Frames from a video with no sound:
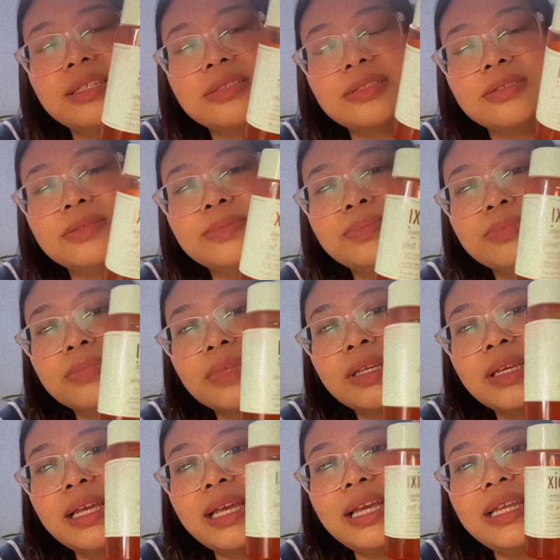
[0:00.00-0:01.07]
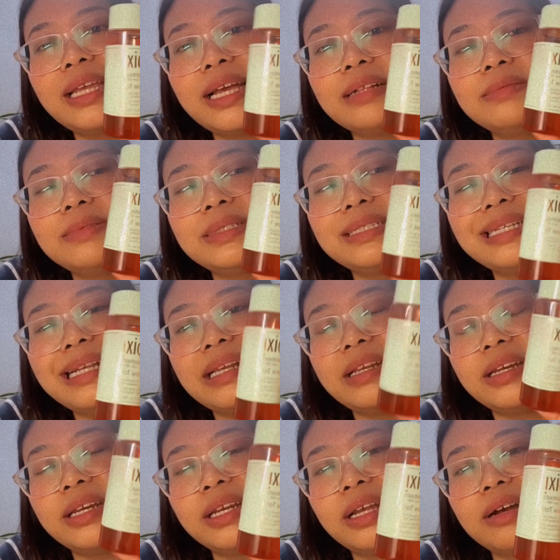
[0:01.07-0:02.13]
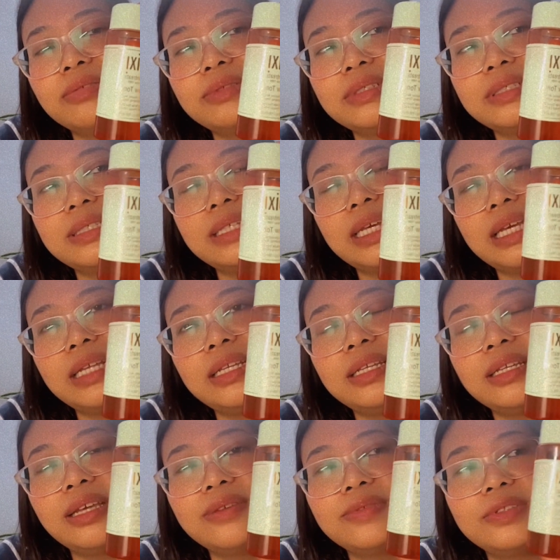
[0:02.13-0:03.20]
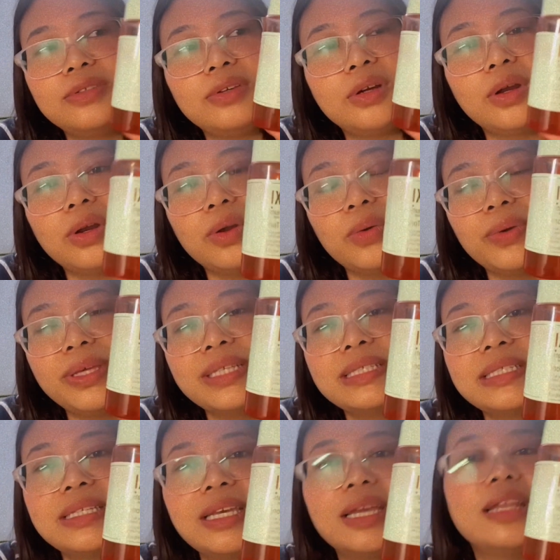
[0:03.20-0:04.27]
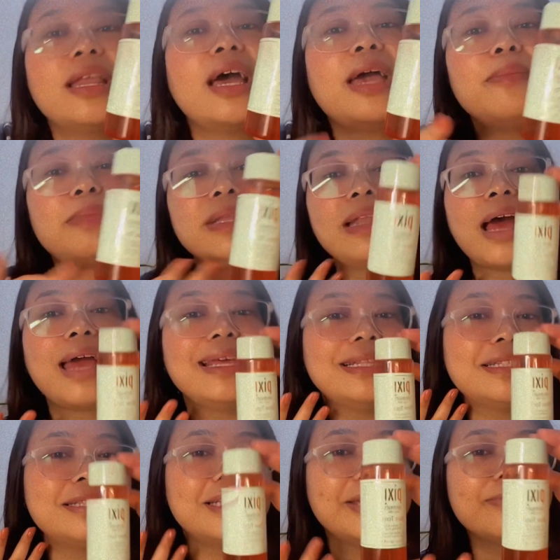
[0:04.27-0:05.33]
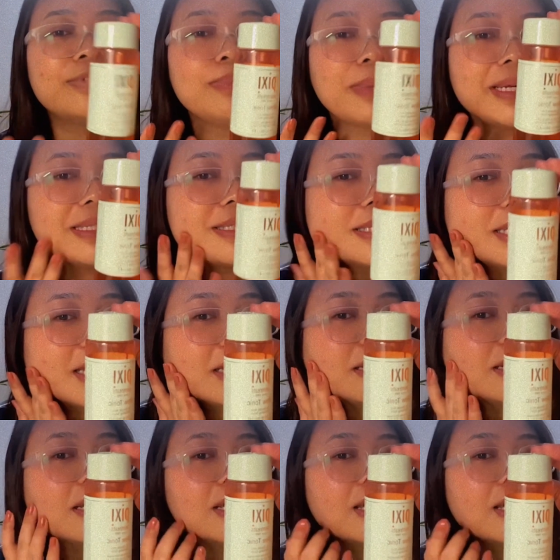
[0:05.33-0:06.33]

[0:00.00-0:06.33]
So it helps in clearing out the skin and gives you a glowing skin. I mean, it saved my skin.